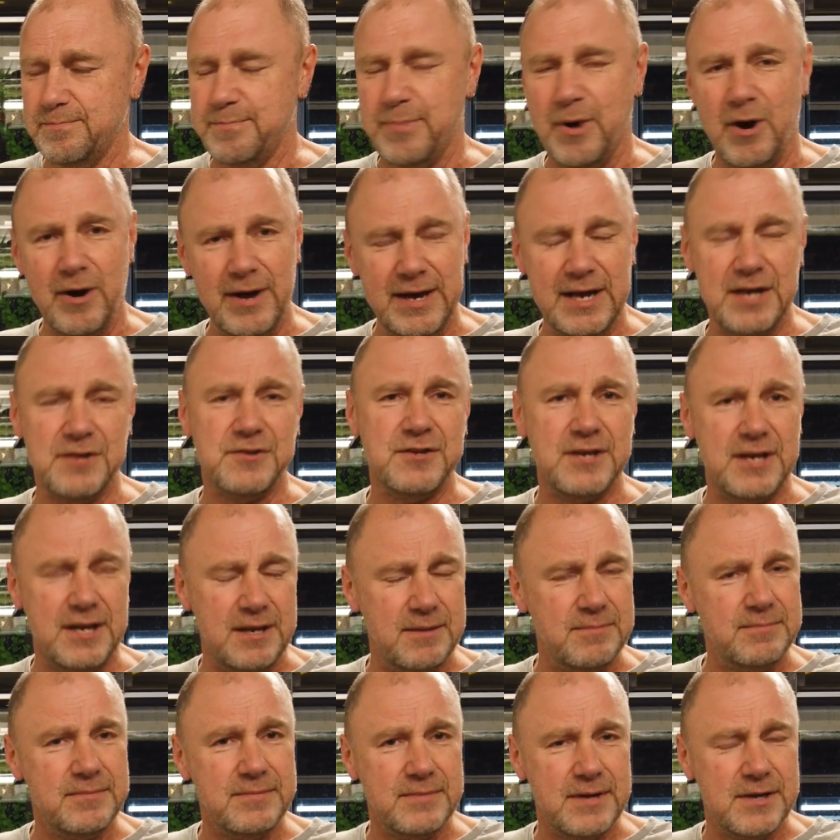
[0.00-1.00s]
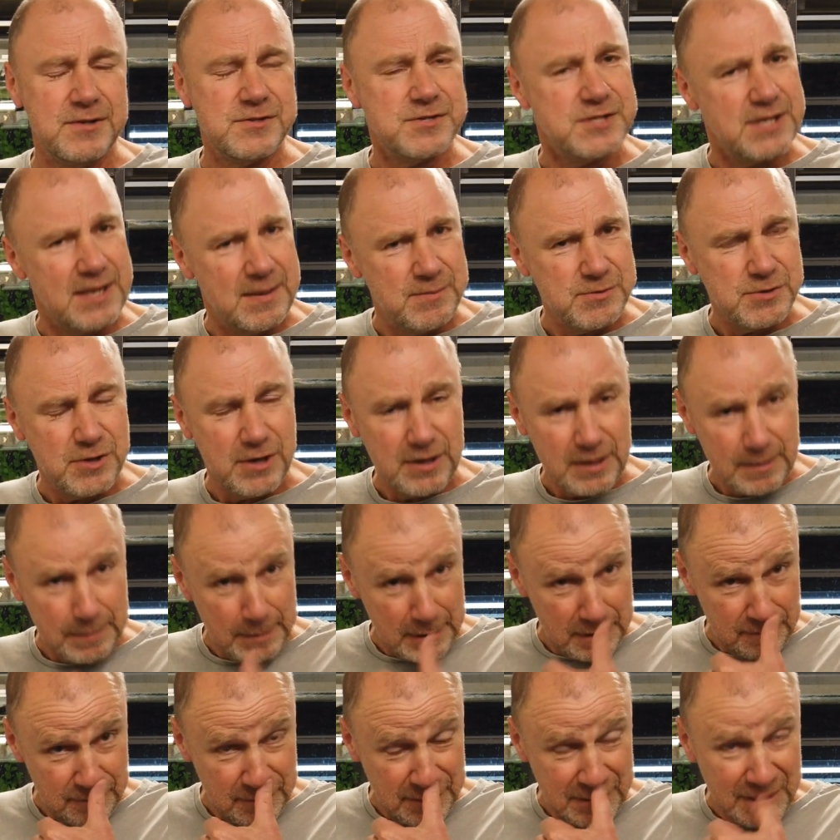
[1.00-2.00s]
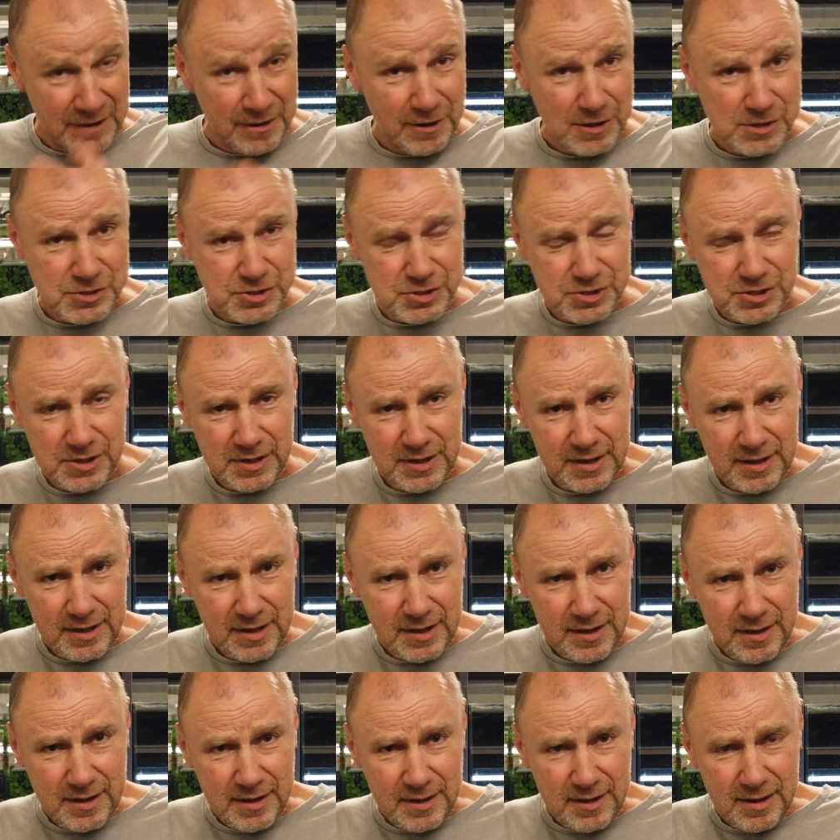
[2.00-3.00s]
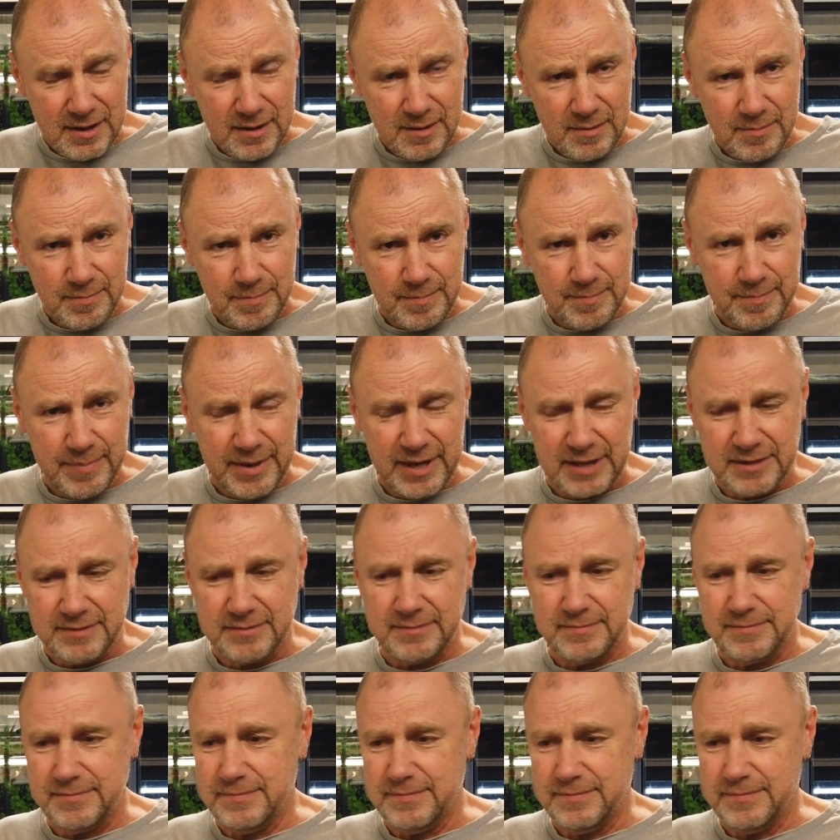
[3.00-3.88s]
buying a tin, it seems like a bit of a cost, but